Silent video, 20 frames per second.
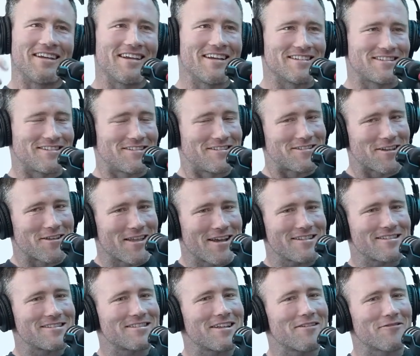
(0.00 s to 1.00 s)
so that
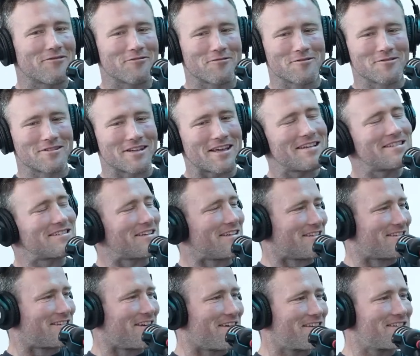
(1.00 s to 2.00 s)
stuff was easy.
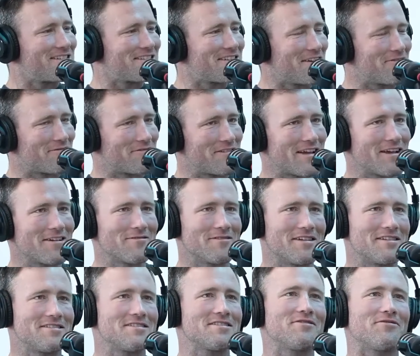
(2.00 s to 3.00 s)
So this stuff now, it
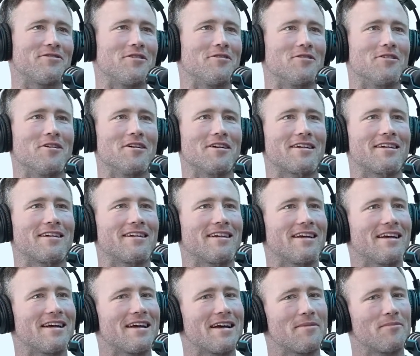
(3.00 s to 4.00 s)
just felt like
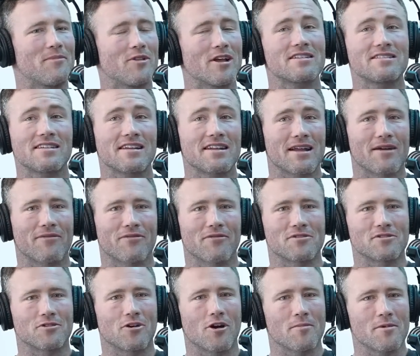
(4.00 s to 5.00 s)
setting up for
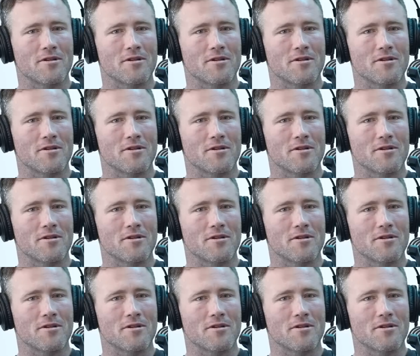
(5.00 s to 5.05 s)
retirement.